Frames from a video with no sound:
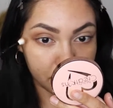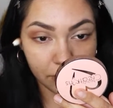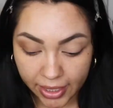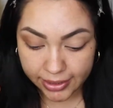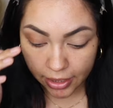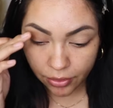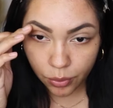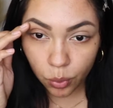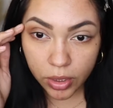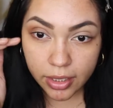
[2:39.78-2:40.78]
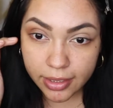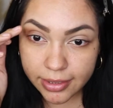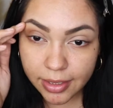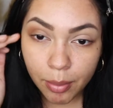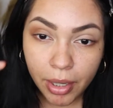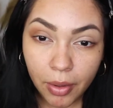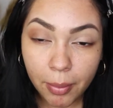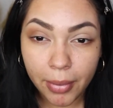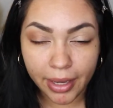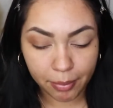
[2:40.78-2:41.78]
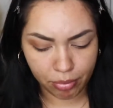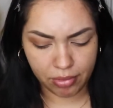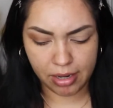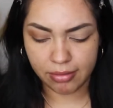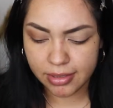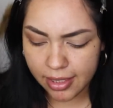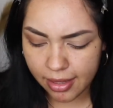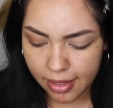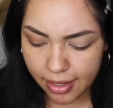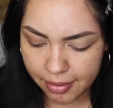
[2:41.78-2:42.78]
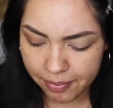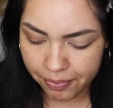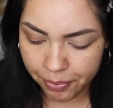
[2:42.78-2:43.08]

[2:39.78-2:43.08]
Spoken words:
You guys, I don't know what it is about my brows lately,